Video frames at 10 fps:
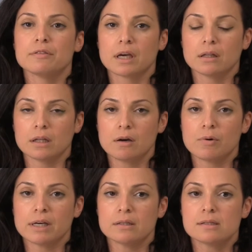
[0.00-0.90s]
thickened
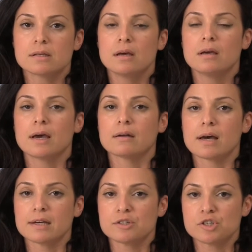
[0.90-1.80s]
liquids,
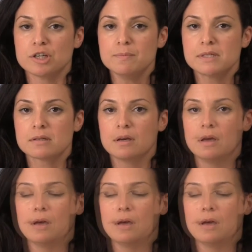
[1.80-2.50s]
and ice chips.